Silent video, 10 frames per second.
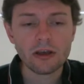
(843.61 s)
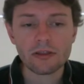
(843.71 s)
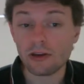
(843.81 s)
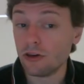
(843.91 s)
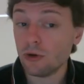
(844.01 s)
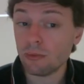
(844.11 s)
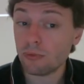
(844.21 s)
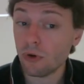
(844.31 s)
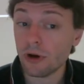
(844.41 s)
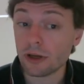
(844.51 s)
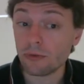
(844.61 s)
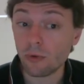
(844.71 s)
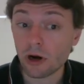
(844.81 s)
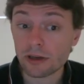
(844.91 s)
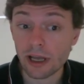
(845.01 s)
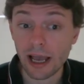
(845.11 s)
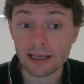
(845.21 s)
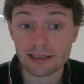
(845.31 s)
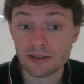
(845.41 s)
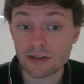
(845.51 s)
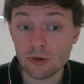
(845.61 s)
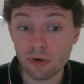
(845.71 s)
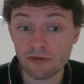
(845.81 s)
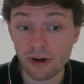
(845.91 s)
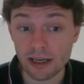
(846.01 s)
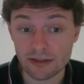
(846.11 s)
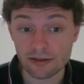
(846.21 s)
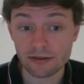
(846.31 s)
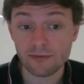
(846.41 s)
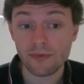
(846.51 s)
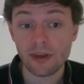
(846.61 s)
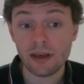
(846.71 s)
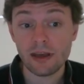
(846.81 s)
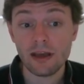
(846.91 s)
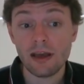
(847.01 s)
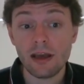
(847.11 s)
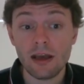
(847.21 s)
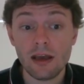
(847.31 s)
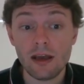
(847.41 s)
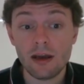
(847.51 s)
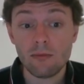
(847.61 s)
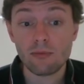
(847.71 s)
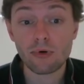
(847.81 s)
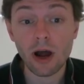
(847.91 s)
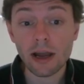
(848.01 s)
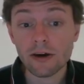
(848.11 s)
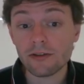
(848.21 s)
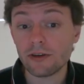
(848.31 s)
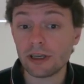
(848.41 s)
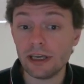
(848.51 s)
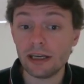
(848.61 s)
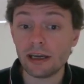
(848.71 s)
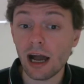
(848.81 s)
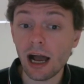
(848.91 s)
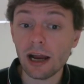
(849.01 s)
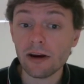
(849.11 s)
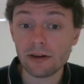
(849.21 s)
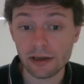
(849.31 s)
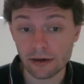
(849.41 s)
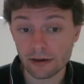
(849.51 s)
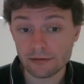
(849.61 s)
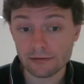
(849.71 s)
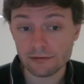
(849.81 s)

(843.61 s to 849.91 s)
The new employee worked as a supervisor prior to getting hired here.